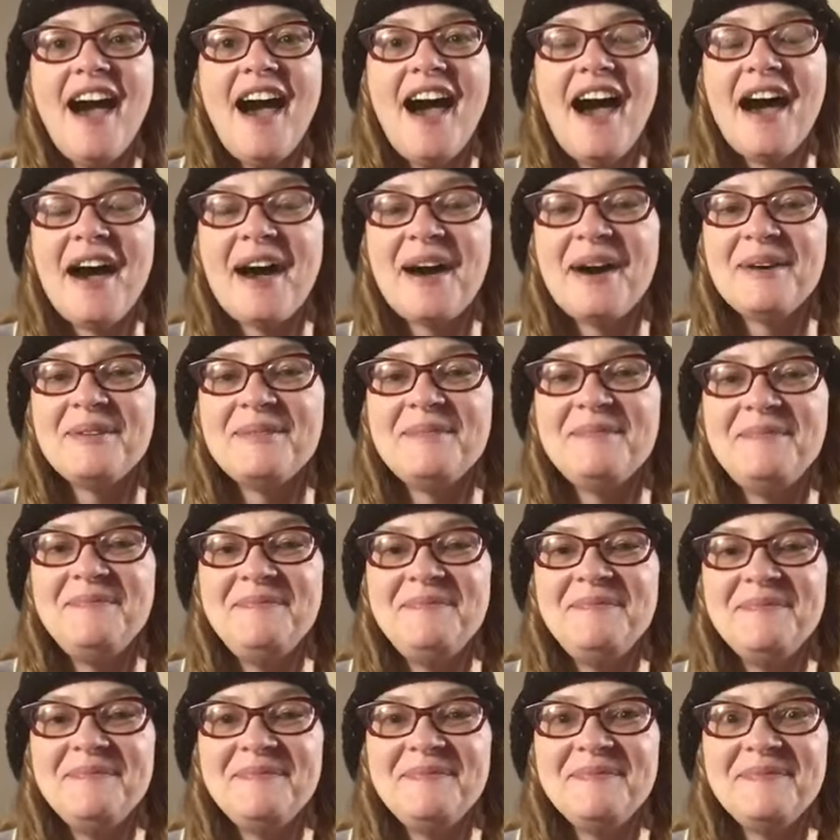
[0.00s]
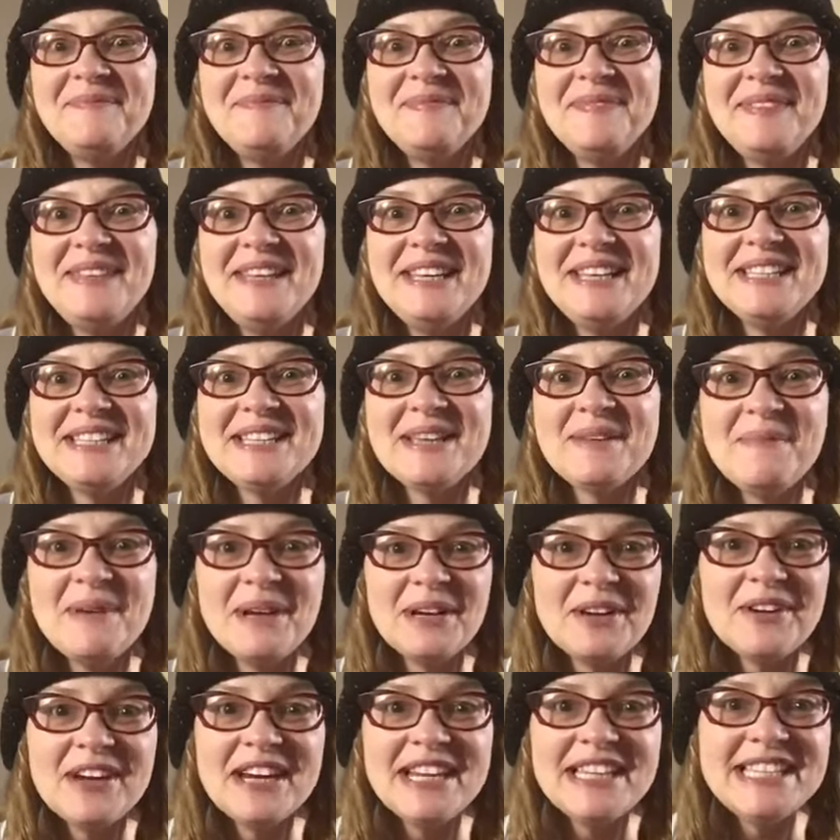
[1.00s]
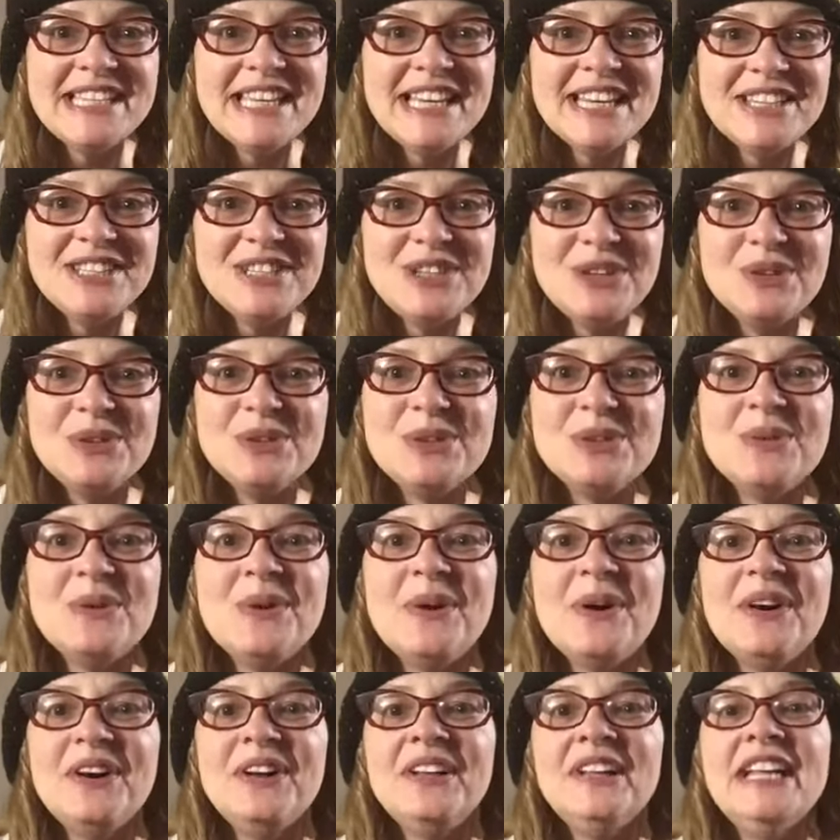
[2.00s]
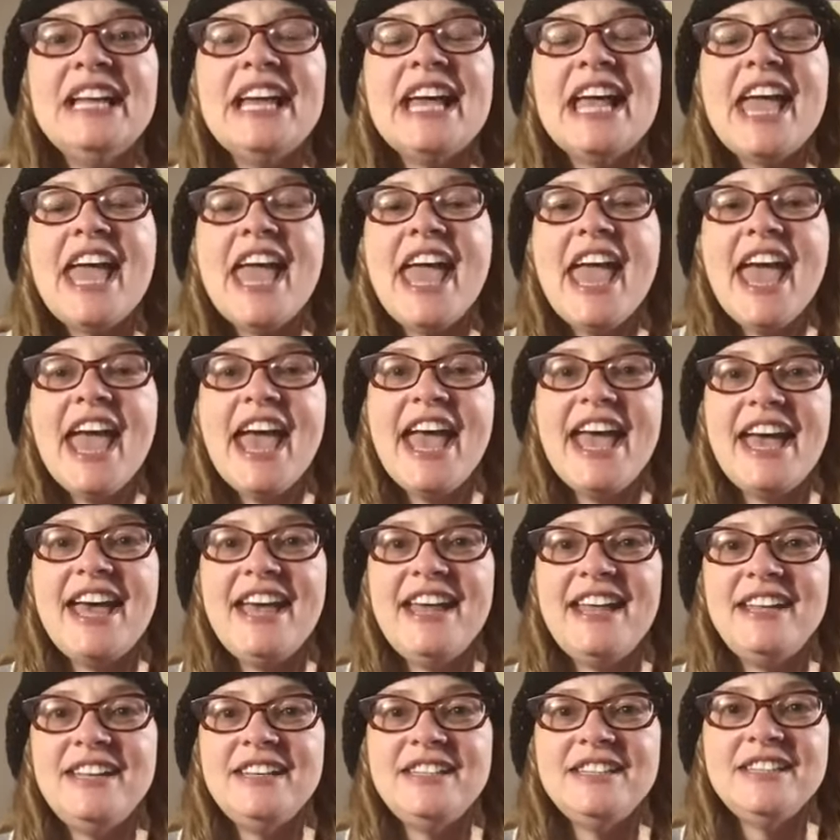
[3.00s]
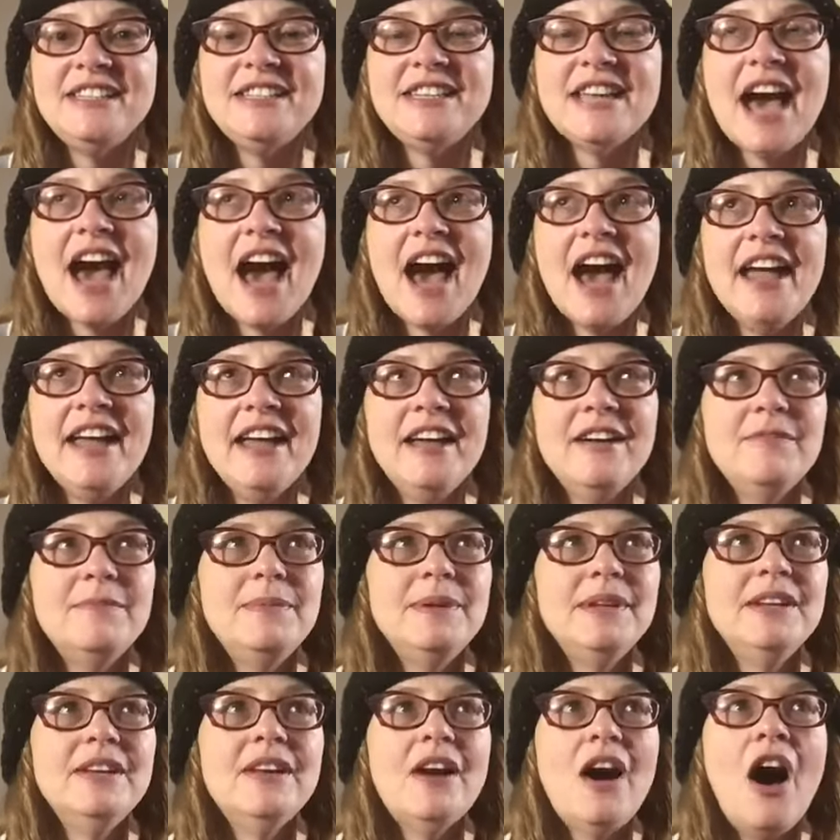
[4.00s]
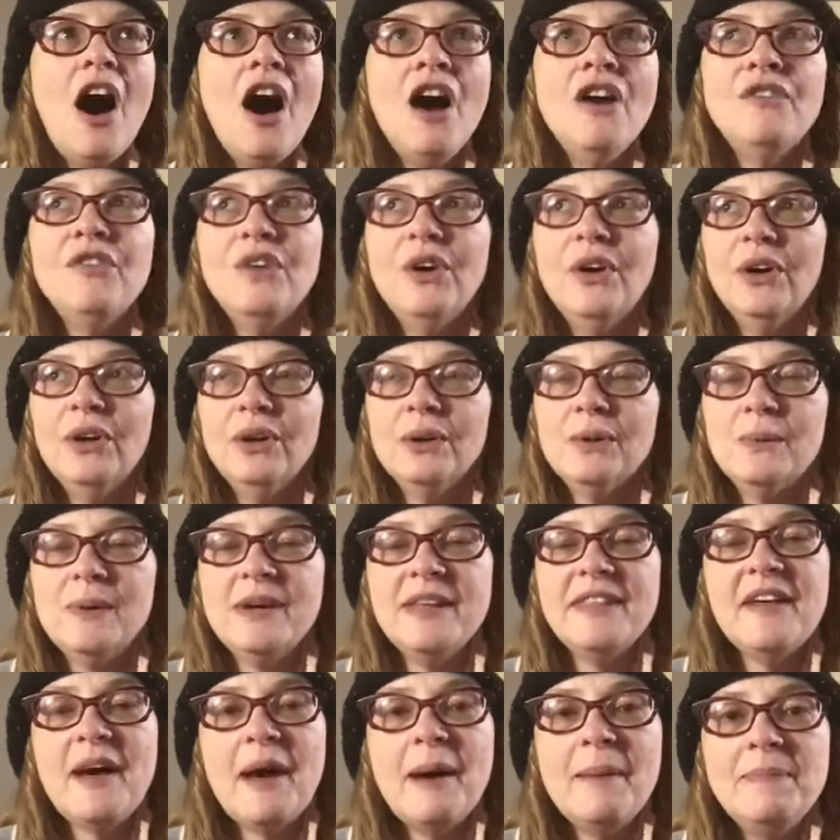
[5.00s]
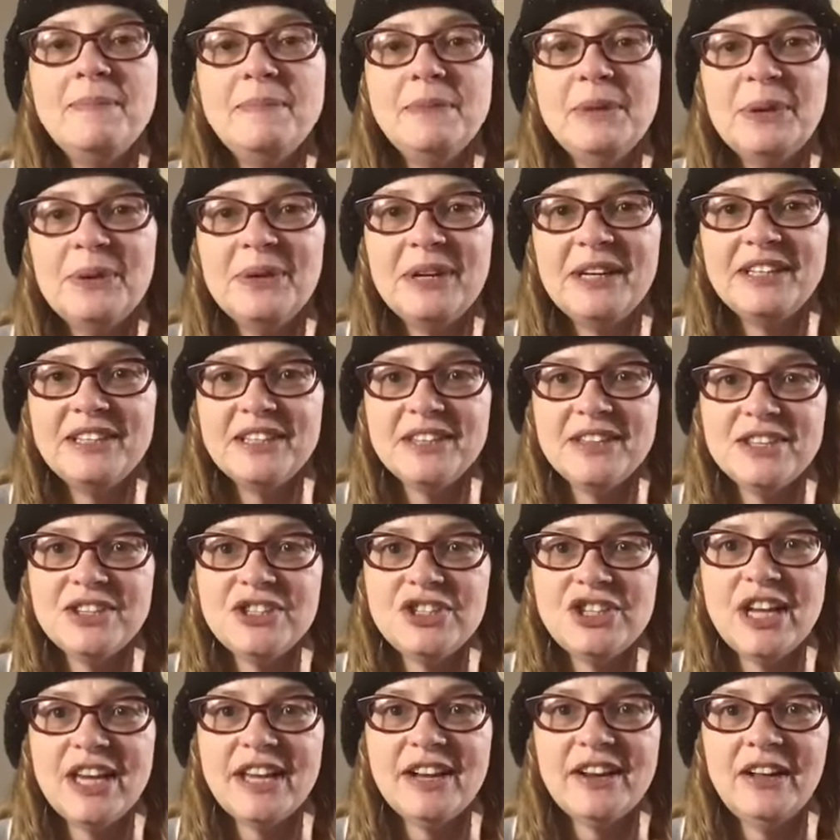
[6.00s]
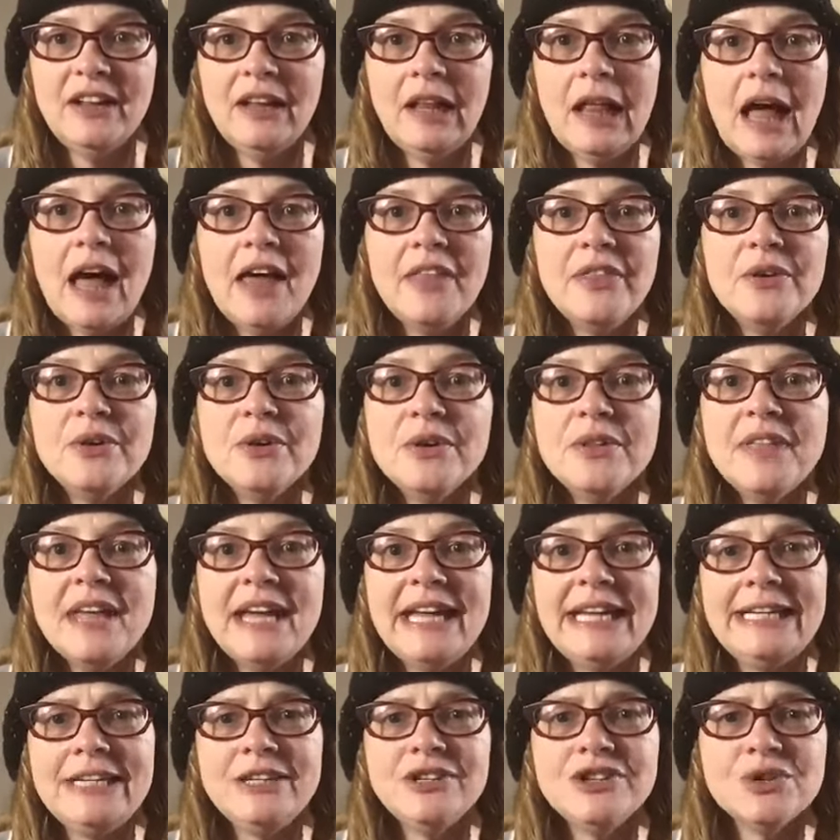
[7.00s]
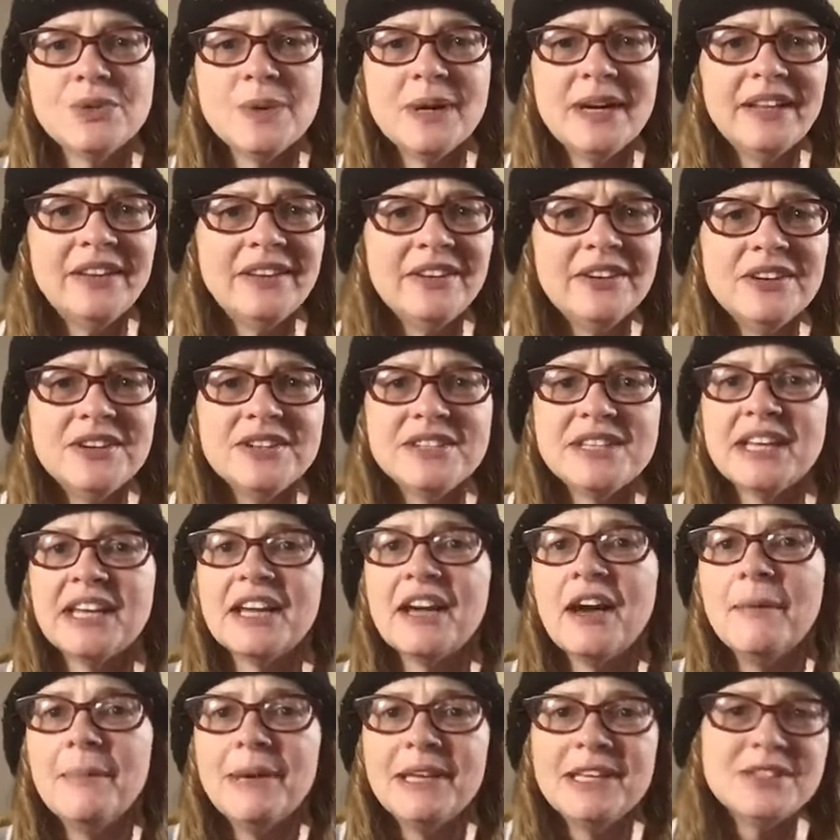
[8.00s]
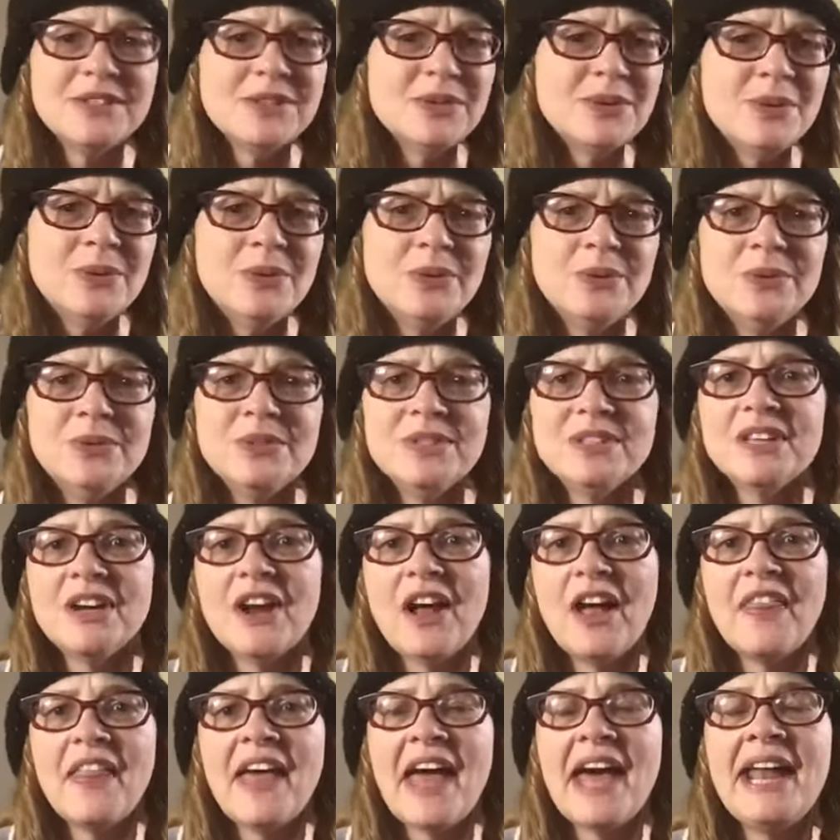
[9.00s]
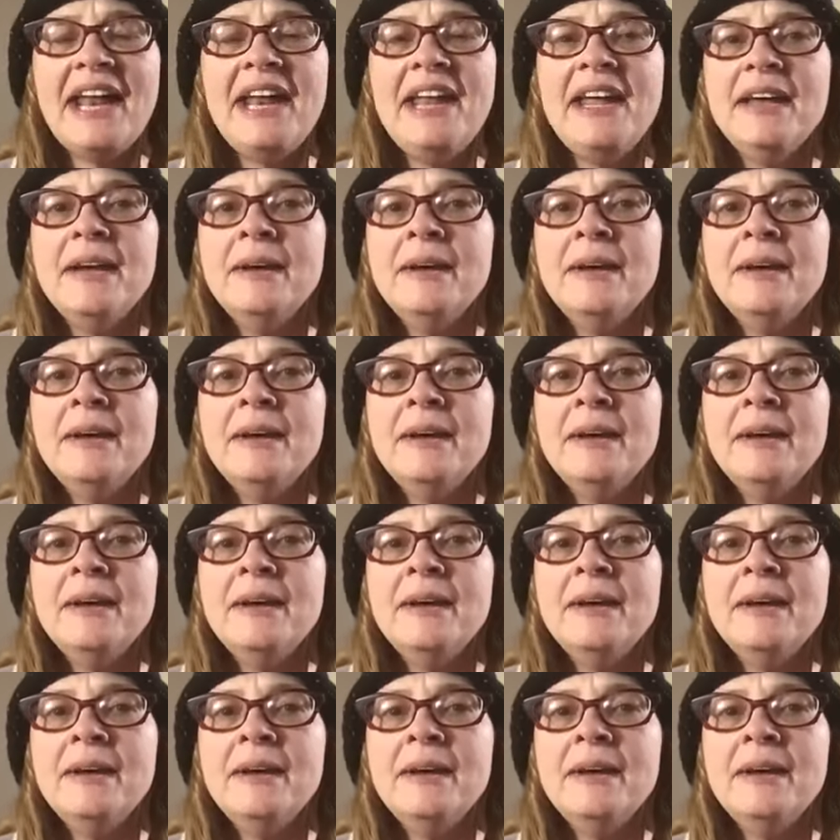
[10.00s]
Um, things have been crazy as usual, and I have been awful with uploading to this channel other than trailers and coming soons and all that.